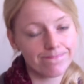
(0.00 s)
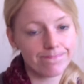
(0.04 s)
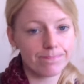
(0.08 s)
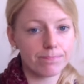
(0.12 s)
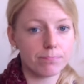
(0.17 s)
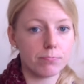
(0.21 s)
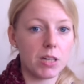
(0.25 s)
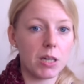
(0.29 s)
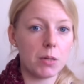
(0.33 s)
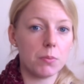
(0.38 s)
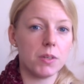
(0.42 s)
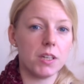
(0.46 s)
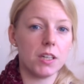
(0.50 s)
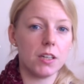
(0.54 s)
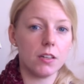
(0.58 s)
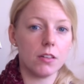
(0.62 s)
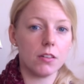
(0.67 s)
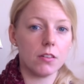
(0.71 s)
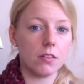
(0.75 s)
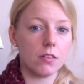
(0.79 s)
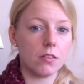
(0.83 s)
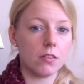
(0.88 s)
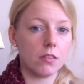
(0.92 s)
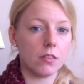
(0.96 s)

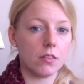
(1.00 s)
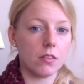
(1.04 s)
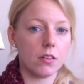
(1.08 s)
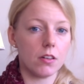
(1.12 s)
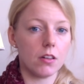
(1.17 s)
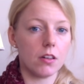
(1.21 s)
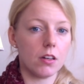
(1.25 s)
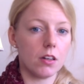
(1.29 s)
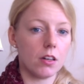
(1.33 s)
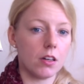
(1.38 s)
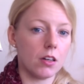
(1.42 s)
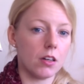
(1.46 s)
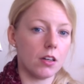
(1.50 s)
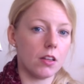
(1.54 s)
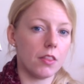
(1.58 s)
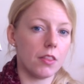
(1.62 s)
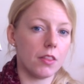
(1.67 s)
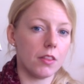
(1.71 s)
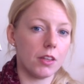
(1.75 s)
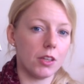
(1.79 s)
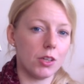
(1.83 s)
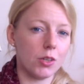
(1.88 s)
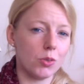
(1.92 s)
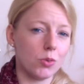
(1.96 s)
maybe
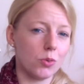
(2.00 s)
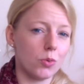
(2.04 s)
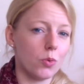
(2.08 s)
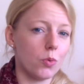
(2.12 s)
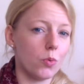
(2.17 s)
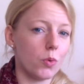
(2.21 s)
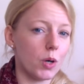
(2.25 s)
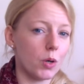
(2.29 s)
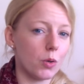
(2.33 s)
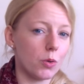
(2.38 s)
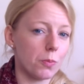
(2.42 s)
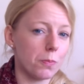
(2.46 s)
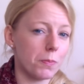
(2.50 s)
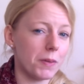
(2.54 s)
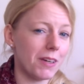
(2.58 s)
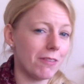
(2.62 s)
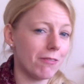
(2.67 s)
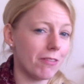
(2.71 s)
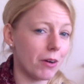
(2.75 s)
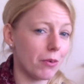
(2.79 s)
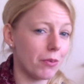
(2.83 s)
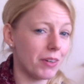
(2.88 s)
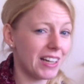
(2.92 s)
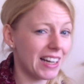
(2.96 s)
you won't be
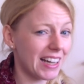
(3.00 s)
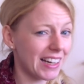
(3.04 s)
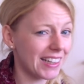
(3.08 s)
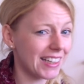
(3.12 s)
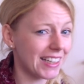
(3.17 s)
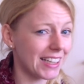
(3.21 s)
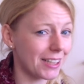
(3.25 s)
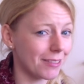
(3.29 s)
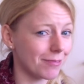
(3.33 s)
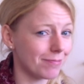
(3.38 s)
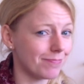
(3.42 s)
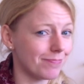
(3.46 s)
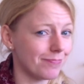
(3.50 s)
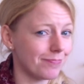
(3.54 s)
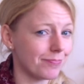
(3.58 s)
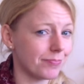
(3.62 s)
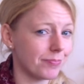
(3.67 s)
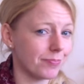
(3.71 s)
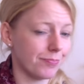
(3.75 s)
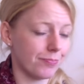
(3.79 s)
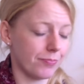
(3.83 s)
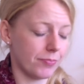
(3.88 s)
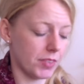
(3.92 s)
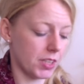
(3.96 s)
very lucky.
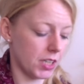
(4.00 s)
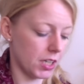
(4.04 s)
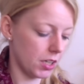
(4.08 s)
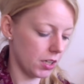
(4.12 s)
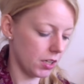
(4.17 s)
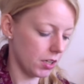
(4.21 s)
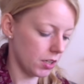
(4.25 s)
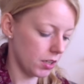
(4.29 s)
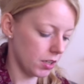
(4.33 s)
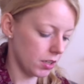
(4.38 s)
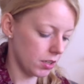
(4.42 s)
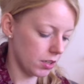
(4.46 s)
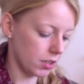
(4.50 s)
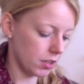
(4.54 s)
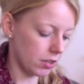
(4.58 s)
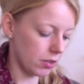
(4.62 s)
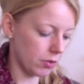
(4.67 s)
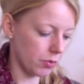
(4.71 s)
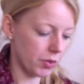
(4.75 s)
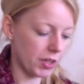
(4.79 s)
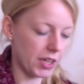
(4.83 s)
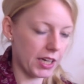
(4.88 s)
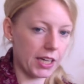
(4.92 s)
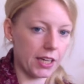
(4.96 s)

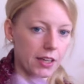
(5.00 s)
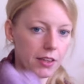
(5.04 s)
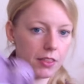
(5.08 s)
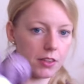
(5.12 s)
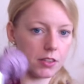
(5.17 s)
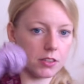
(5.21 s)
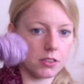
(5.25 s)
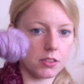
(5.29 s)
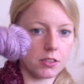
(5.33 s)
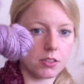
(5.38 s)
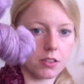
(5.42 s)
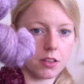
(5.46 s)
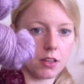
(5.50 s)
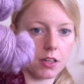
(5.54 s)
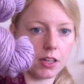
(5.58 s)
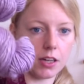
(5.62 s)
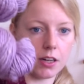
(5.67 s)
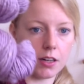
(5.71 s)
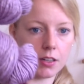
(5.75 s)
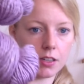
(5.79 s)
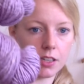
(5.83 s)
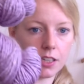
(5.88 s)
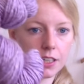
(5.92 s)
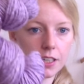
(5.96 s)
Okay, this is the
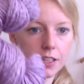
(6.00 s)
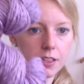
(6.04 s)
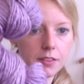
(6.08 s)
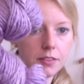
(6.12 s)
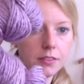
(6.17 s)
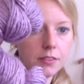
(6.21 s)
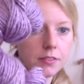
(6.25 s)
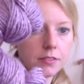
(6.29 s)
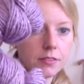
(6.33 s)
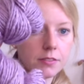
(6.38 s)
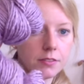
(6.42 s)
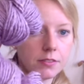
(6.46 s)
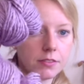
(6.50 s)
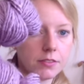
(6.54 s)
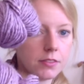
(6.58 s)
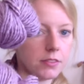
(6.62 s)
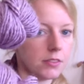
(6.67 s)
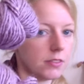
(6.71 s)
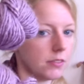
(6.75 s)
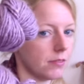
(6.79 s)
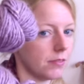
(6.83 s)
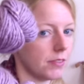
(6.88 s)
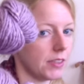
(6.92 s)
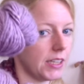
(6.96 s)
yarn again.
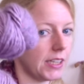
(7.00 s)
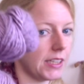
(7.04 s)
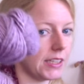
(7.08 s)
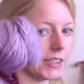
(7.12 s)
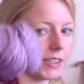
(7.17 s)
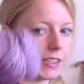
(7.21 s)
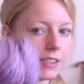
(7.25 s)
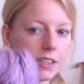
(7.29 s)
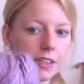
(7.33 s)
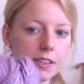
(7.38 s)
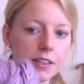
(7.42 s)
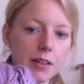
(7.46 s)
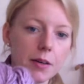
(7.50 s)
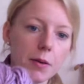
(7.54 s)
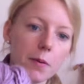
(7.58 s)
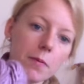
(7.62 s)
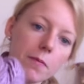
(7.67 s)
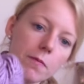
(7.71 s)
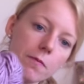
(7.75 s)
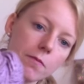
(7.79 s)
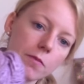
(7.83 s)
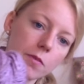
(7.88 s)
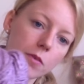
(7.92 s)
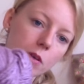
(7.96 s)
It's
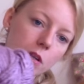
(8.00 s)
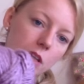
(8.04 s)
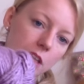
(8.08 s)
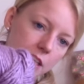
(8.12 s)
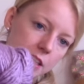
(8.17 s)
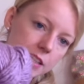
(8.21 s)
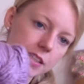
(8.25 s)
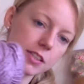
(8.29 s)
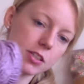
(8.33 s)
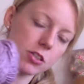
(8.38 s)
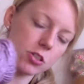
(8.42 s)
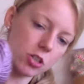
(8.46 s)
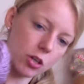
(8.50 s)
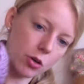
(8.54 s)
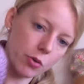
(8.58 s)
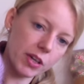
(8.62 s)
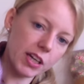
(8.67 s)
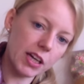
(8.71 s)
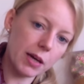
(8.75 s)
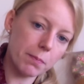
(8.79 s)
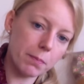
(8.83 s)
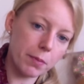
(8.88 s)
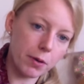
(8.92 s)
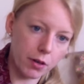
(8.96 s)

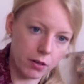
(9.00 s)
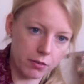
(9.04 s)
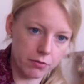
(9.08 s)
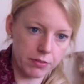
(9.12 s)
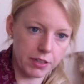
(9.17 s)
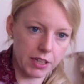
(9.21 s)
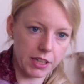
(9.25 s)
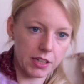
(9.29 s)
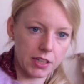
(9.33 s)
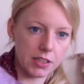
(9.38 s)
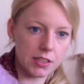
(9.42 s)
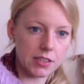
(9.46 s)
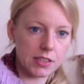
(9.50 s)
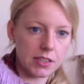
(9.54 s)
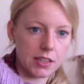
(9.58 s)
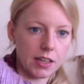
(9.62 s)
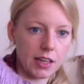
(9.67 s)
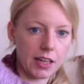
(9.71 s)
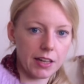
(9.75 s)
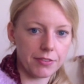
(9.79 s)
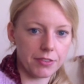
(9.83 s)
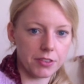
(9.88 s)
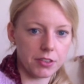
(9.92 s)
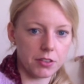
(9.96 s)
showing up perfect. It's a
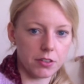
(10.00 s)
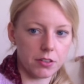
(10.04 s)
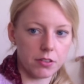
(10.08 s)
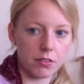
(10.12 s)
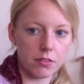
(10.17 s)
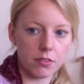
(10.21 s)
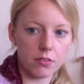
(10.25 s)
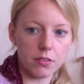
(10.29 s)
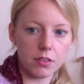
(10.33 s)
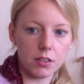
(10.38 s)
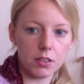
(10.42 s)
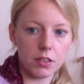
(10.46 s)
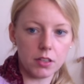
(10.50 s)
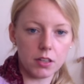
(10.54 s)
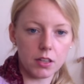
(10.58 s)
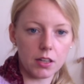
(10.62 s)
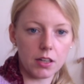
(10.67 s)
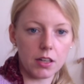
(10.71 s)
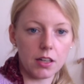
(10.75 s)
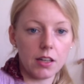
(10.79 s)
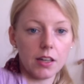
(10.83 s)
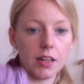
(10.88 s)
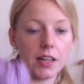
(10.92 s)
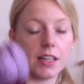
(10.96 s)
lavender
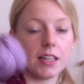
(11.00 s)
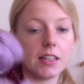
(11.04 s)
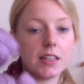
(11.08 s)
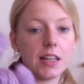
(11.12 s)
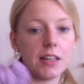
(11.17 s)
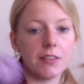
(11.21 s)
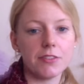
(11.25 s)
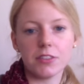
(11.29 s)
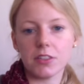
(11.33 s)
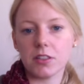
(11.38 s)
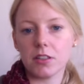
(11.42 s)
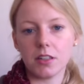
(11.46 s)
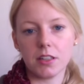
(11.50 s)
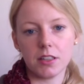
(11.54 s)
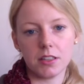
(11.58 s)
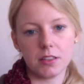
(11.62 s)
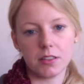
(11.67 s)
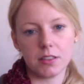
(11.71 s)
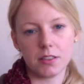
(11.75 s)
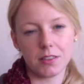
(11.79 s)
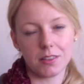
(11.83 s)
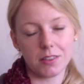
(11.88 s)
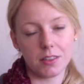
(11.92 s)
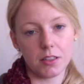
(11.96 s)
color, and lavender
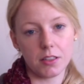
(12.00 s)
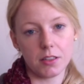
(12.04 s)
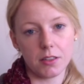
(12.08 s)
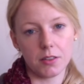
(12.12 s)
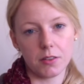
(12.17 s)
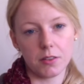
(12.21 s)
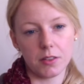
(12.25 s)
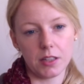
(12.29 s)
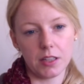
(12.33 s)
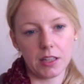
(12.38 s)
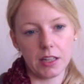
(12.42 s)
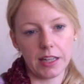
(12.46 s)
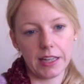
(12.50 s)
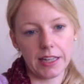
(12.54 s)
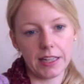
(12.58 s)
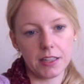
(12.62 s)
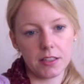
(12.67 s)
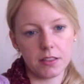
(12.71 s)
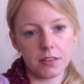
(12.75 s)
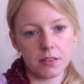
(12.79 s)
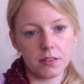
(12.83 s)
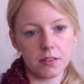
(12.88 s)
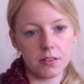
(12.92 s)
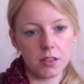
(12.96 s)
is a
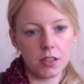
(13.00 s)
late